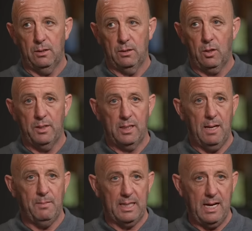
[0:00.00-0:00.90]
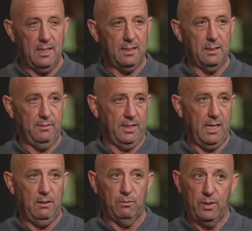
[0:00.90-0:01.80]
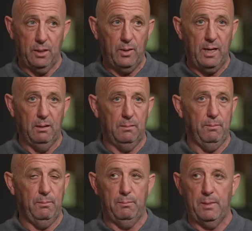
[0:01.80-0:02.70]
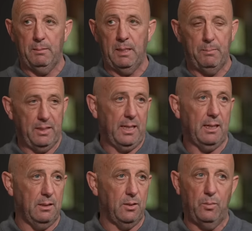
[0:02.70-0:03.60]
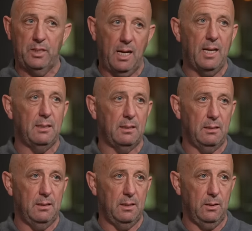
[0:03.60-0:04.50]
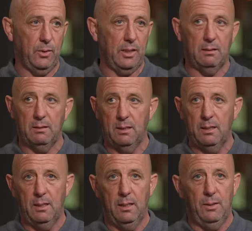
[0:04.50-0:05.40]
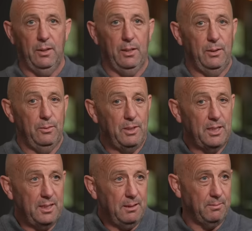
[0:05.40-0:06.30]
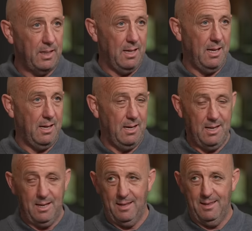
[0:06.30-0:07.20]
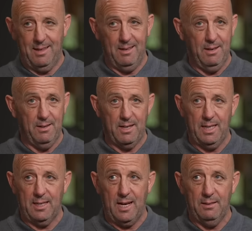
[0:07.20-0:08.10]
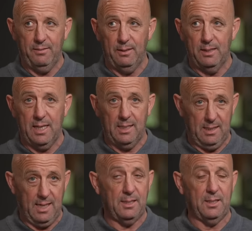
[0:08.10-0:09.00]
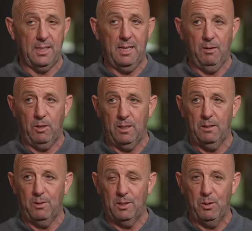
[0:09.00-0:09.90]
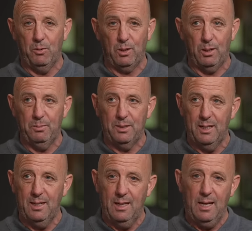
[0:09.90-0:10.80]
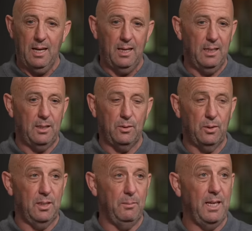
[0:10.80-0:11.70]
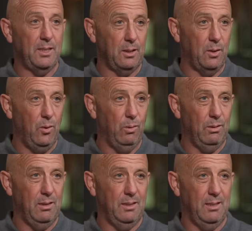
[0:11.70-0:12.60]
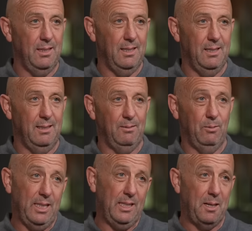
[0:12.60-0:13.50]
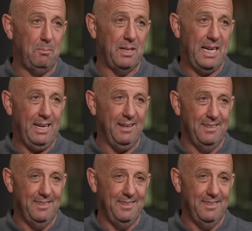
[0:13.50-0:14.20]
Szoboszlai, McAllister have settled really well, but in particular Szoboszlai is looking, you know, when you see him the other night at Anfield against Leicester City, another one of my old clubs, he scored an amazing goal wearing a number 8.